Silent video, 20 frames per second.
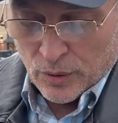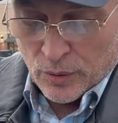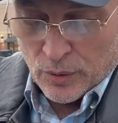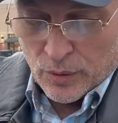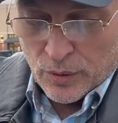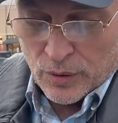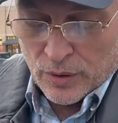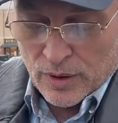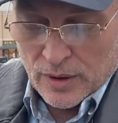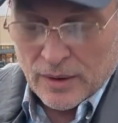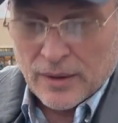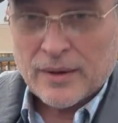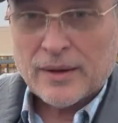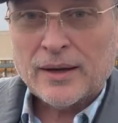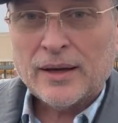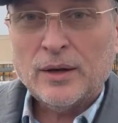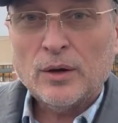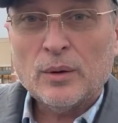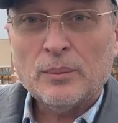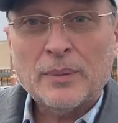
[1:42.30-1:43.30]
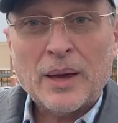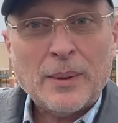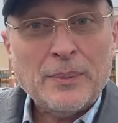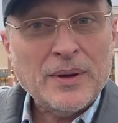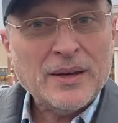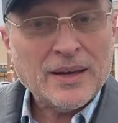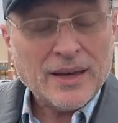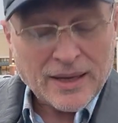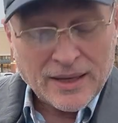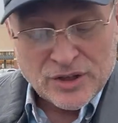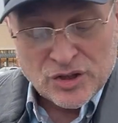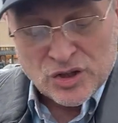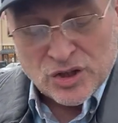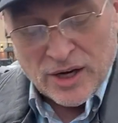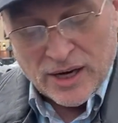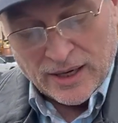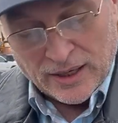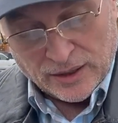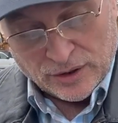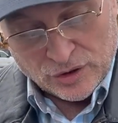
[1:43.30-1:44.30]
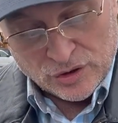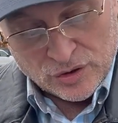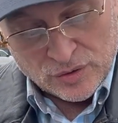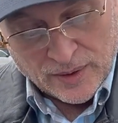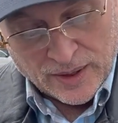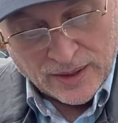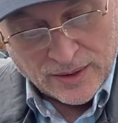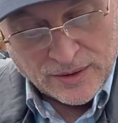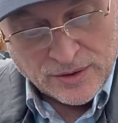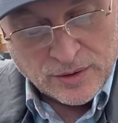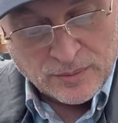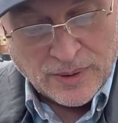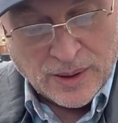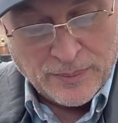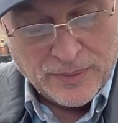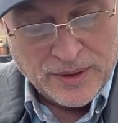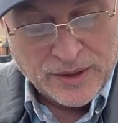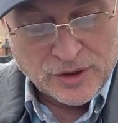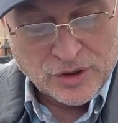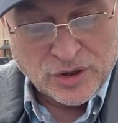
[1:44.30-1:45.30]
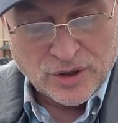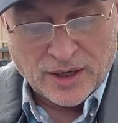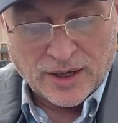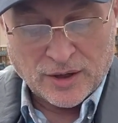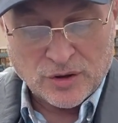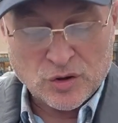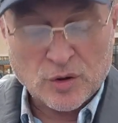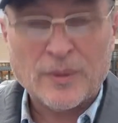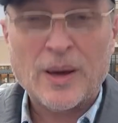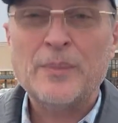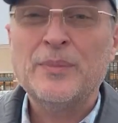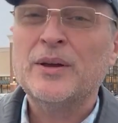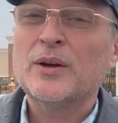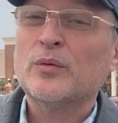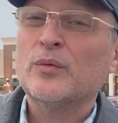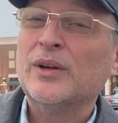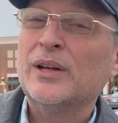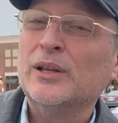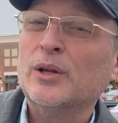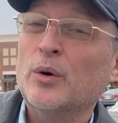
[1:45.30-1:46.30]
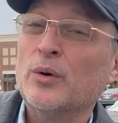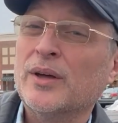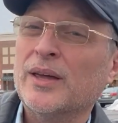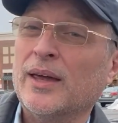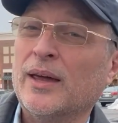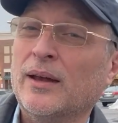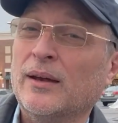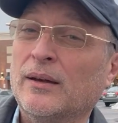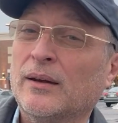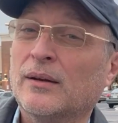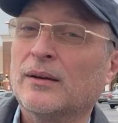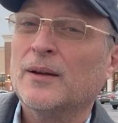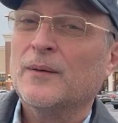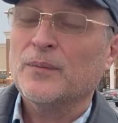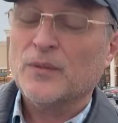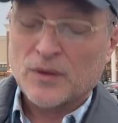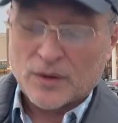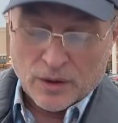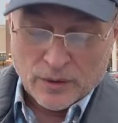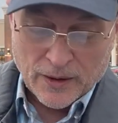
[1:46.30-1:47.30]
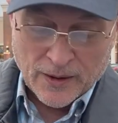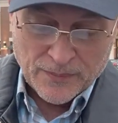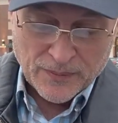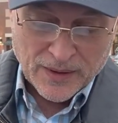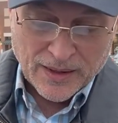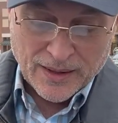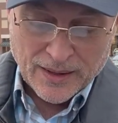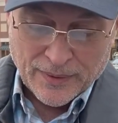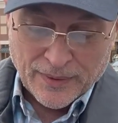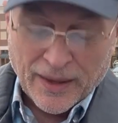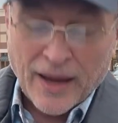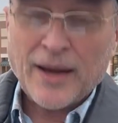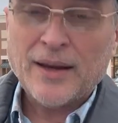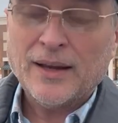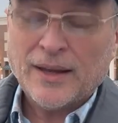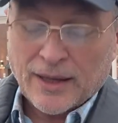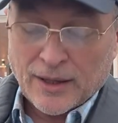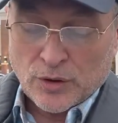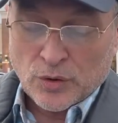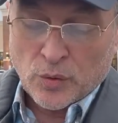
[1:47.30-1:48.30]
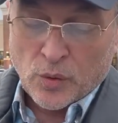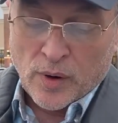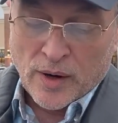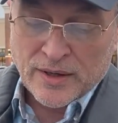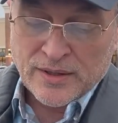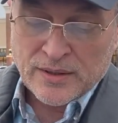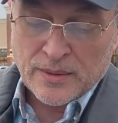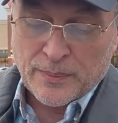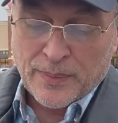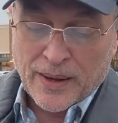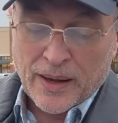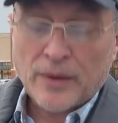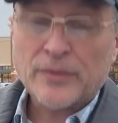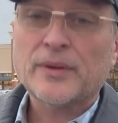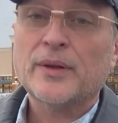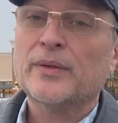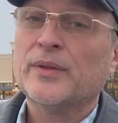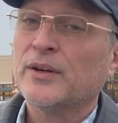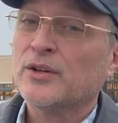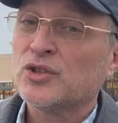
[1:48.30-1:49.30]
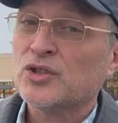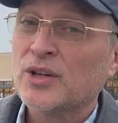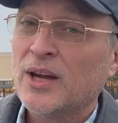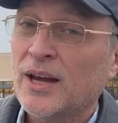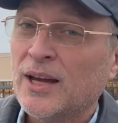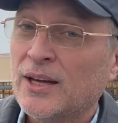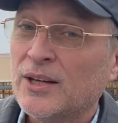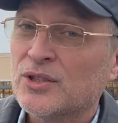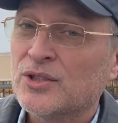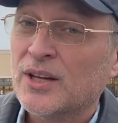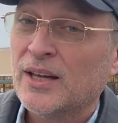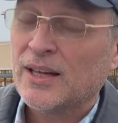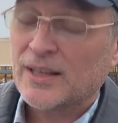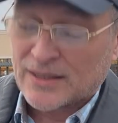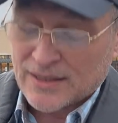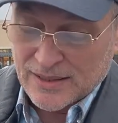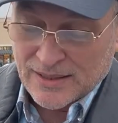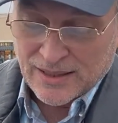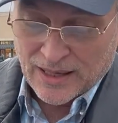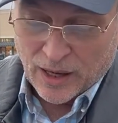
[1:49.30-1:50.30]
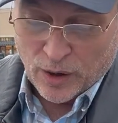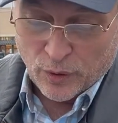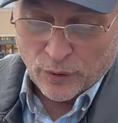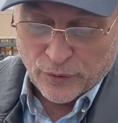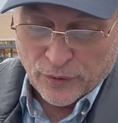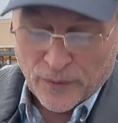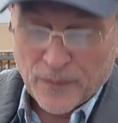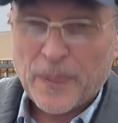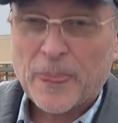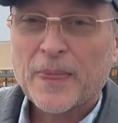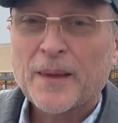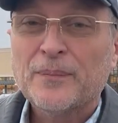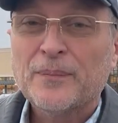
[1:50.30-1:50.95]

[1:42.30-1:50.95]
or, you know, maybe it changed, right? So maybe it changed or maybe it relocated, right? Then it talks about the change itself.